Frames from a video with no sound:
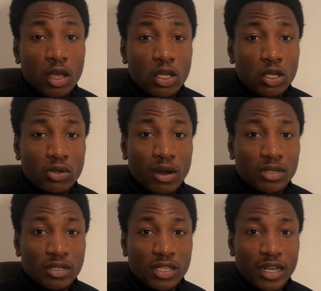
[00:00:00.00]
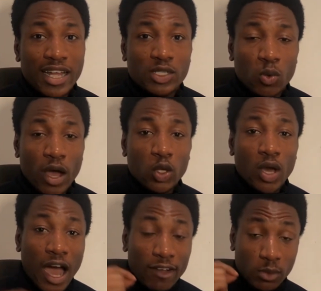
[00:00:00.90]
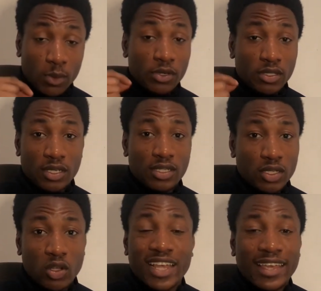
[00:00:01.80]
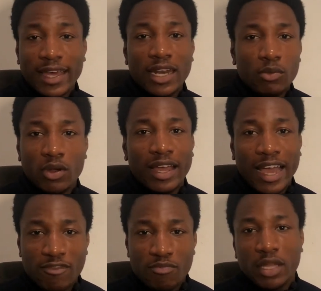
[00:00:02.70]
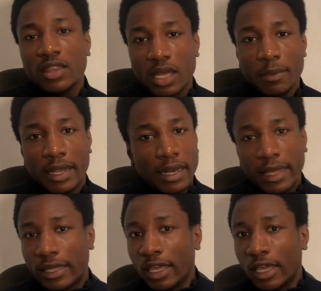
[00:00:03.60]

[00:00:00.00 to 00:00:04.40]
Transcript: You see what I'm trying to say? That's why you have to be persistent, because I get it, bro. Like, I've been there, man. Like,